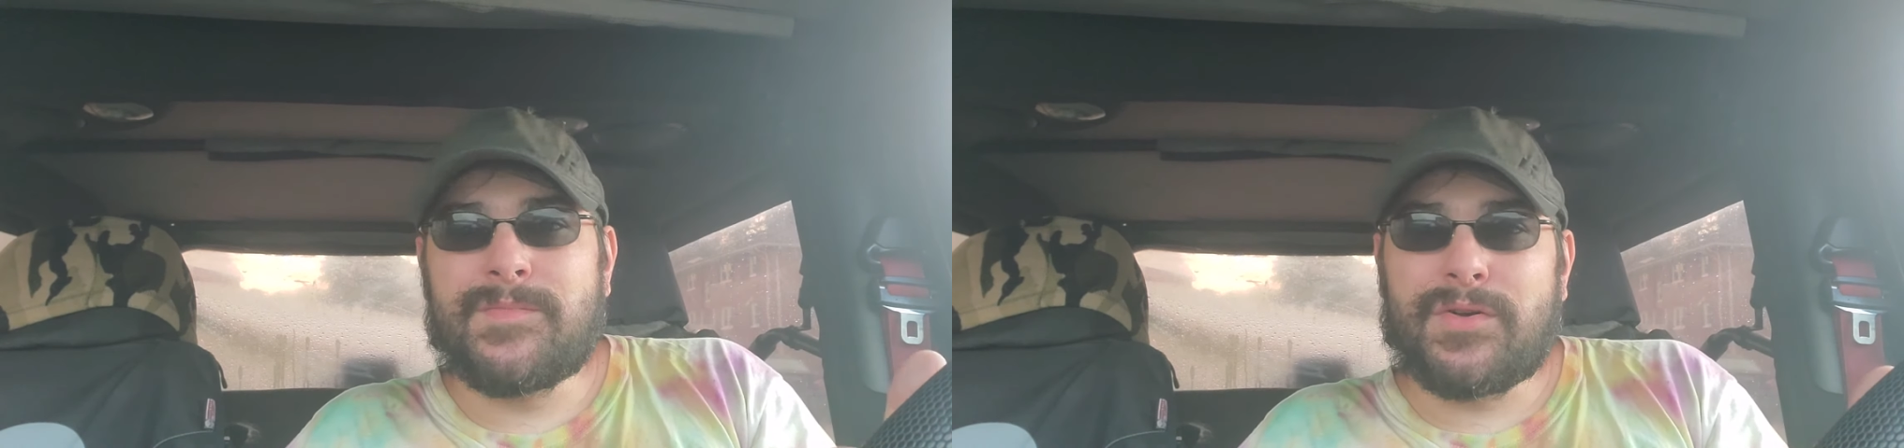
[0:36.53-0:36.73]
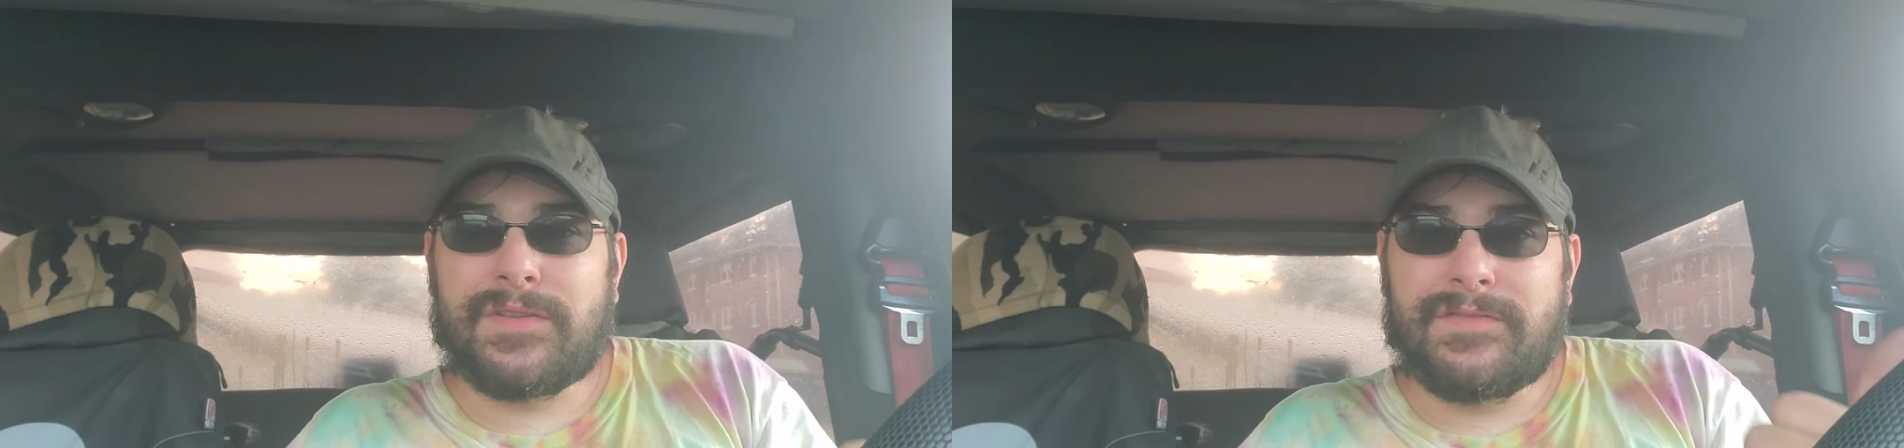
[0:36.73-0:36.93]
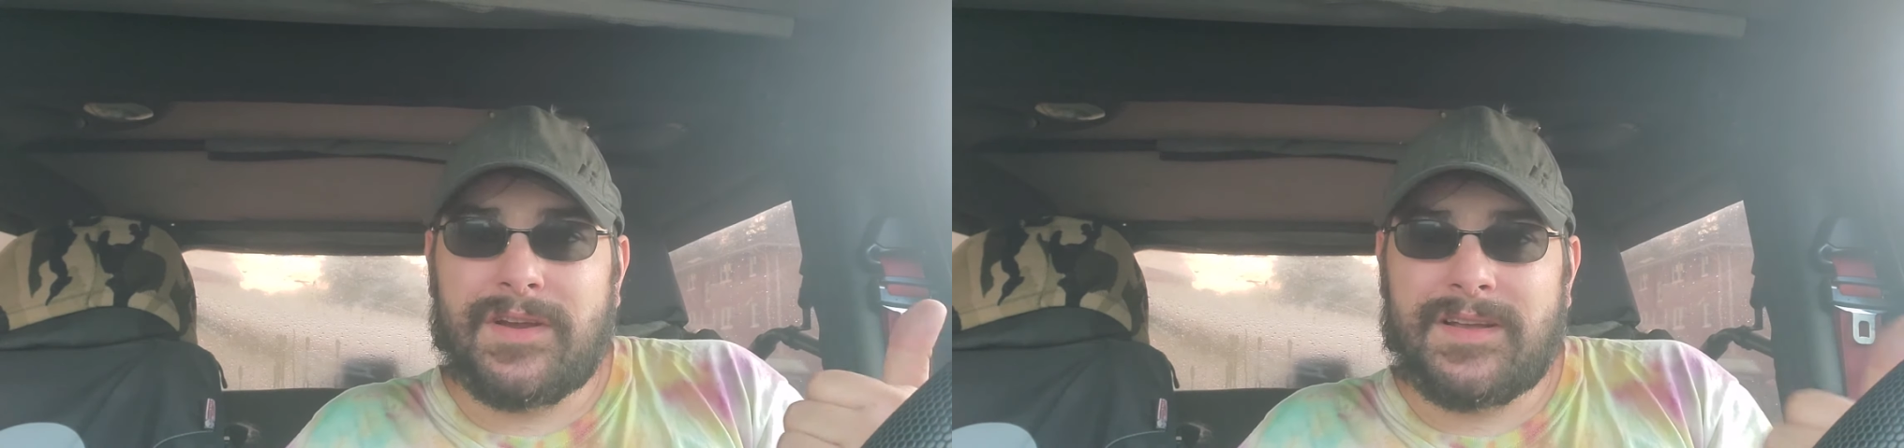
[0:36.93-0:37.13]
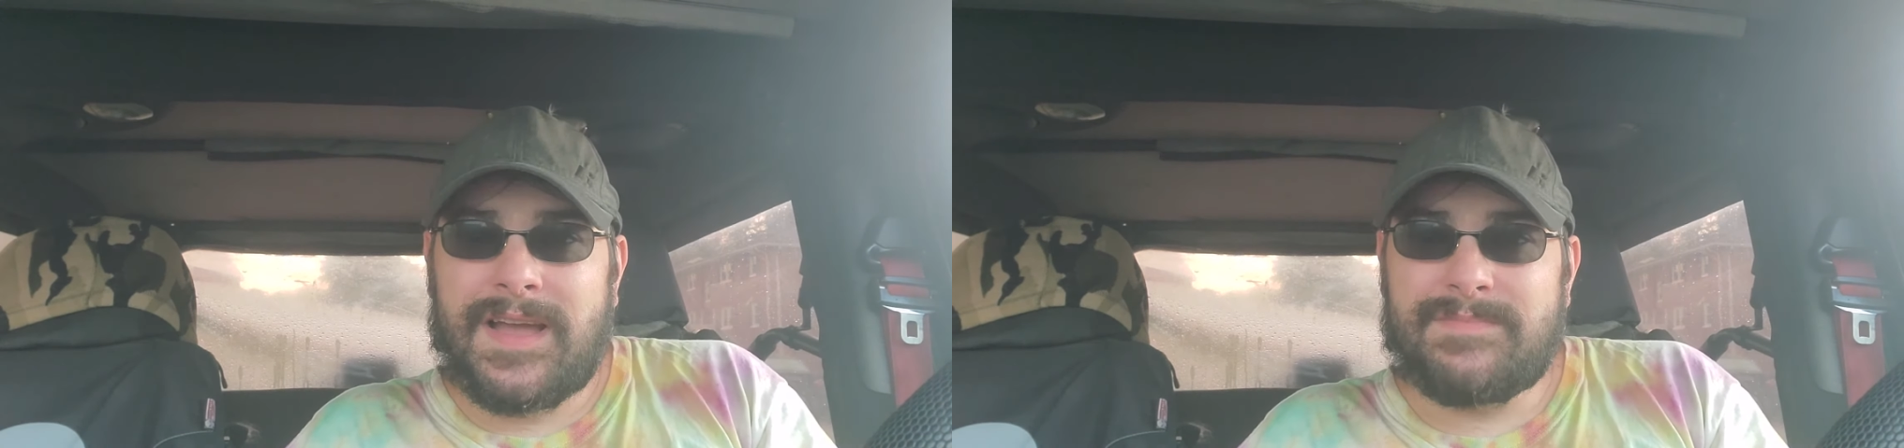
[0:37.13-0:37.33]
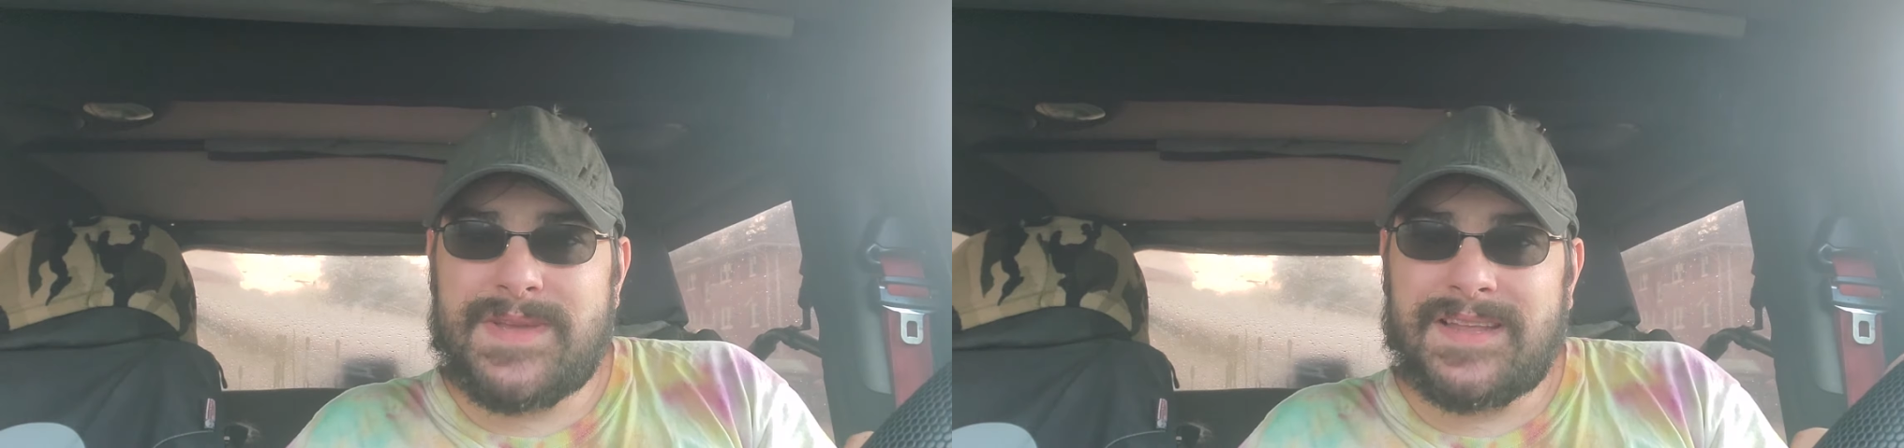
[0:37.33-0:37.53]
most of our
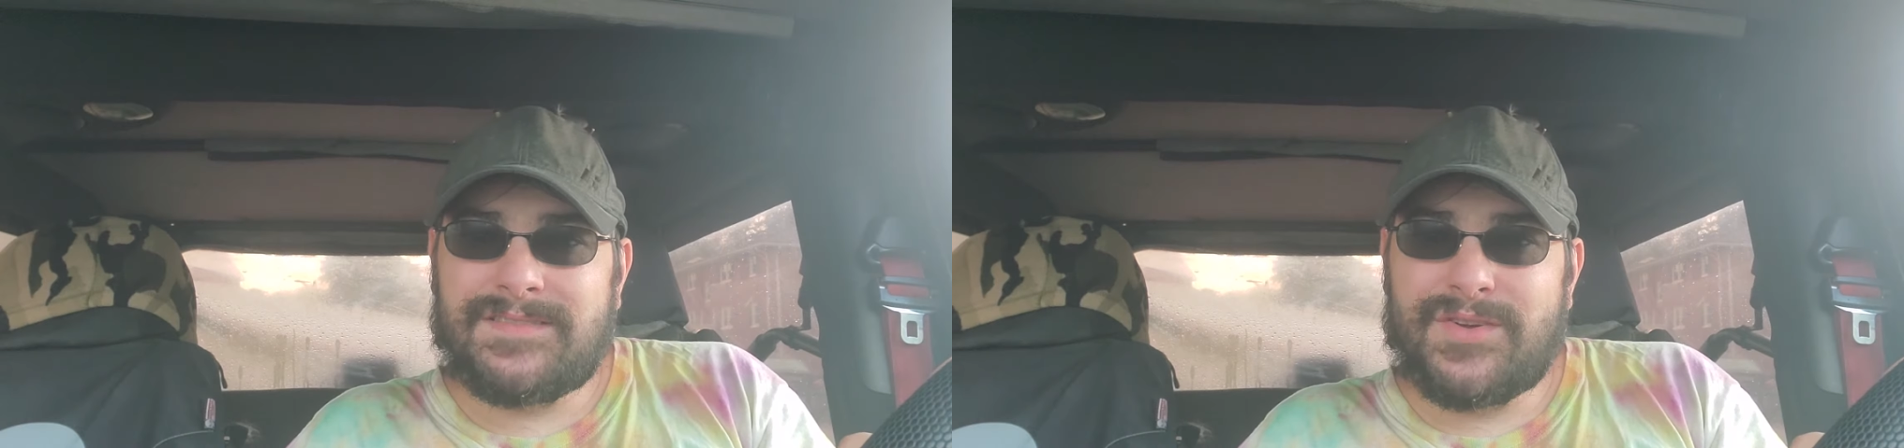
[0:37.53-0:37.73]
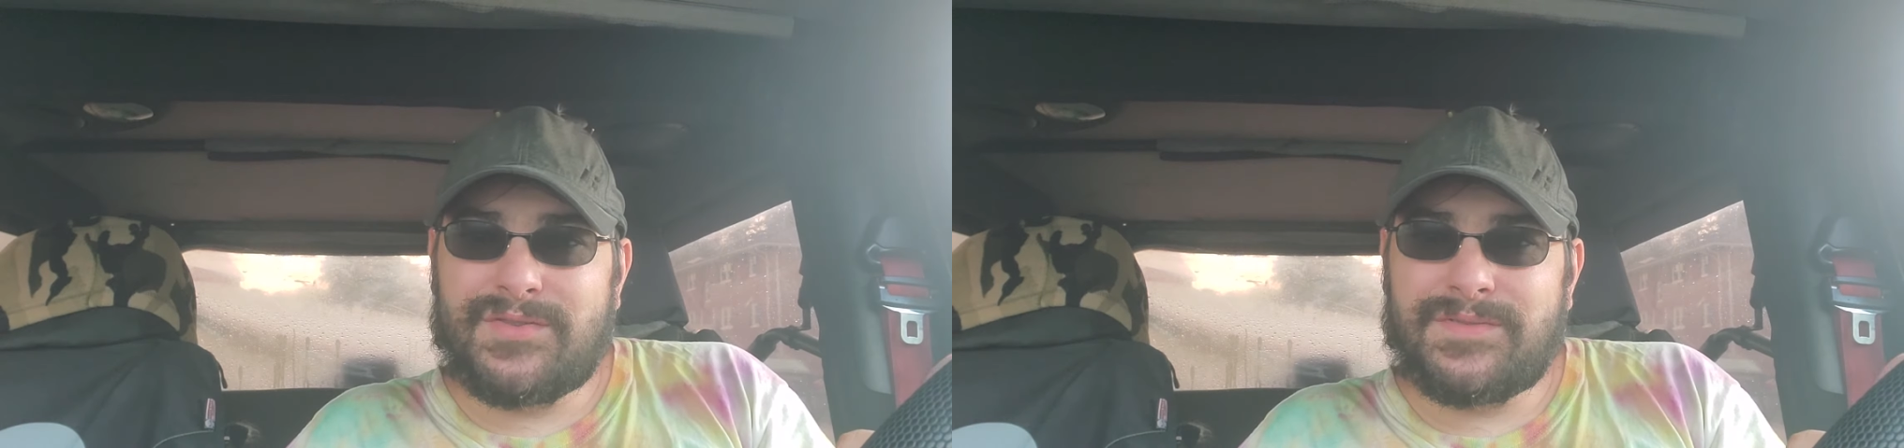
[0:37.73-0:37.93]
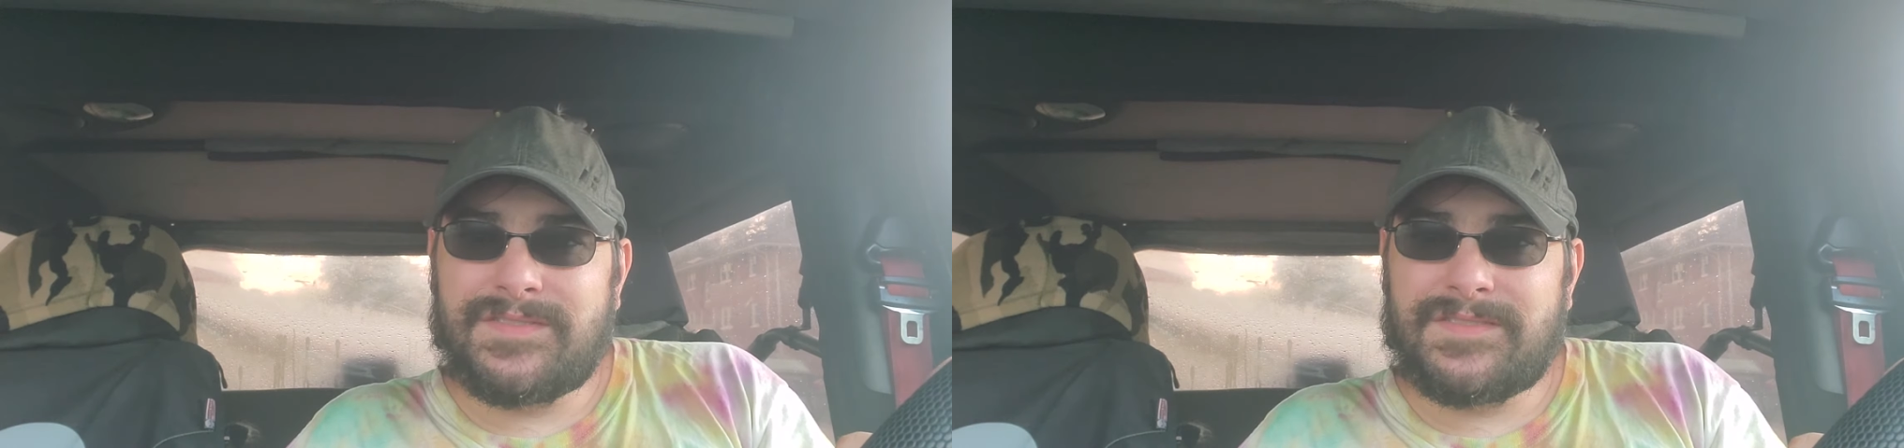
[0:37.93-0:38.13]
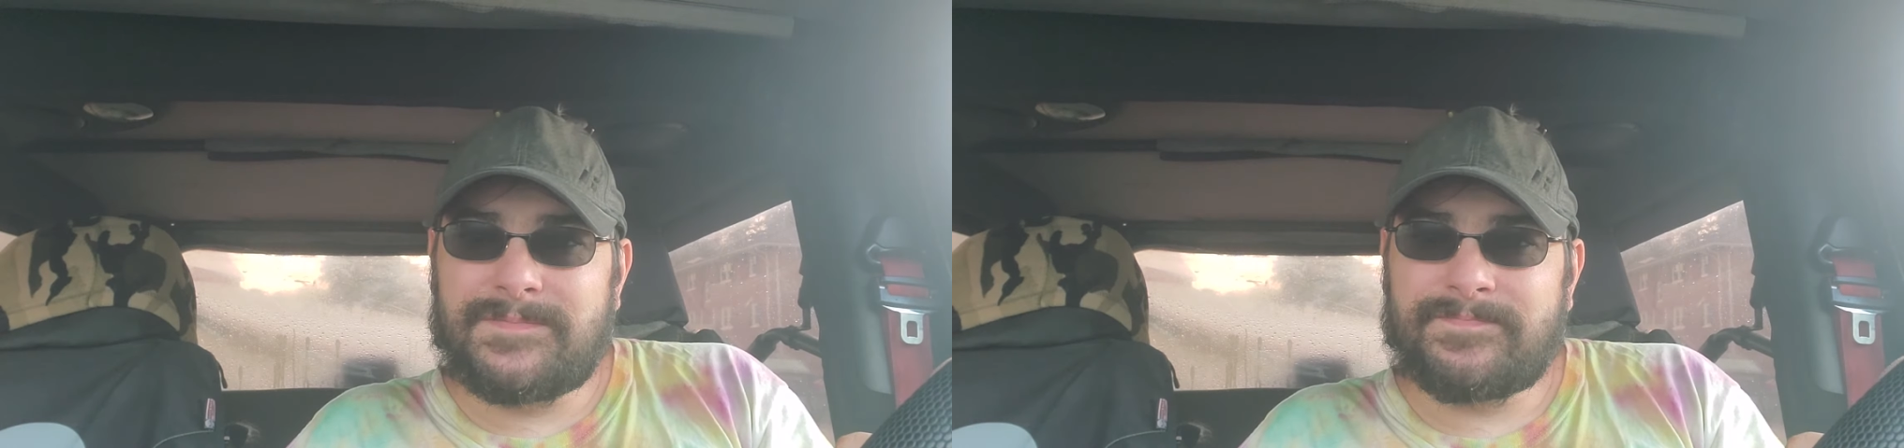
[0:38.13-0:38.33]
combat zones,